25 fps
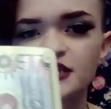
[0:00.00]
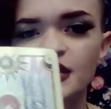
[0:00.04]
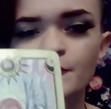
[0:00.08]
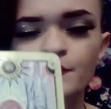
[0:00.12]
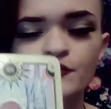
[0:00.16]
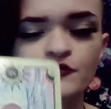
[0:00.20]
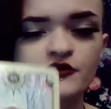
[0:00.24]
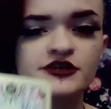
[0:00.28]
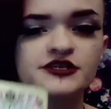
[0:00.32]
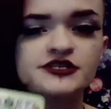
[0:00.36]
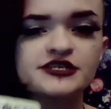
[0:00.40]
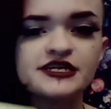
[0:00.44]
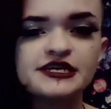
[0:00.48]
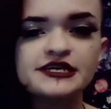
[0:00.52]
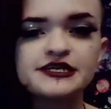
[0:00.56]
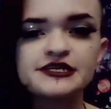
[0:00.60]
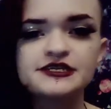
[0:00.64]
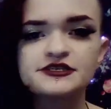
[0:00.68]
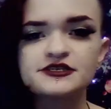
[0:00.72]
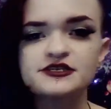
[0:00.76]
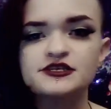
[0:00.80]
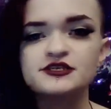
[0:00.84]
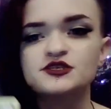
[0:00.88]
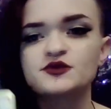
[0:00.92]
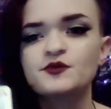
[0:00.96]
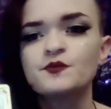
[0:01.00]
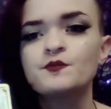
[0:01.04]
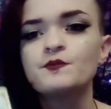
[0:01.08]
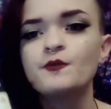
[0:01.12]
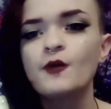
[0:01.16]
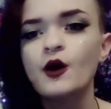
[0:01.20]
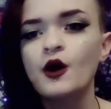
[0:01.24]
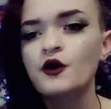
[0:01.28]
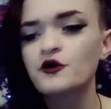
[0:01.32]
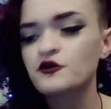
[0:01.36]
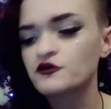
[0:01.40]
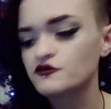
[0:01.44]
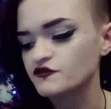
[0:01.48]
Temperance is this
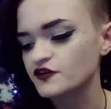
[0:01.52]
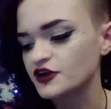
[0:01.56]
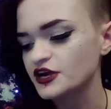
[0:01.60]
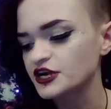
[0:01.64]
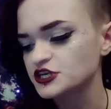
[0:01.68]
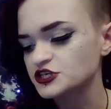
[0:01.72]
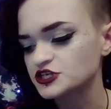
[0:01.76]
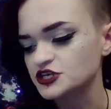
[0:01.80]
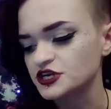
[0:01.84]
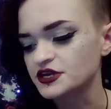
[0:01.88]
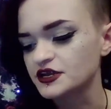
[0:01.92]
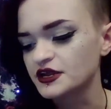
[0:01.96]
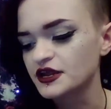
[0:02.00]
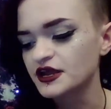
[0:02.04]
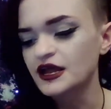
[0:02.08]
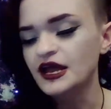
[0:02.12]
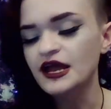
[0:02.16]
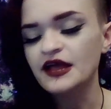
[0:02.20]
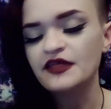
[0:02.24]
moderation,